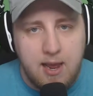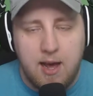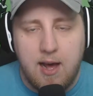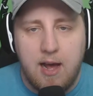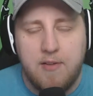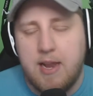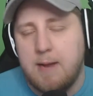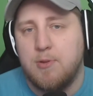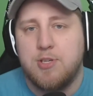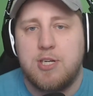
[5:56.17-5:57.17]
They ended
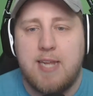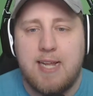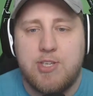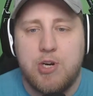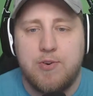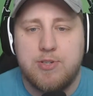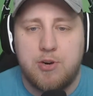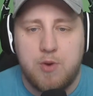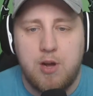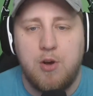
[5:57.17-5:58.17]
up losing 10 series in a
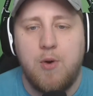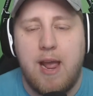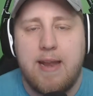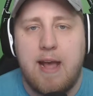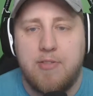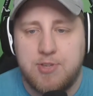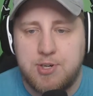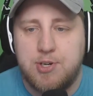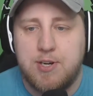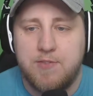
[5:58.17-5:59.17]
row, and now the
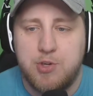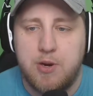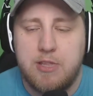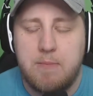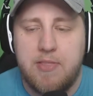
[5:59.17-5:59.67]
Surge have joined them in that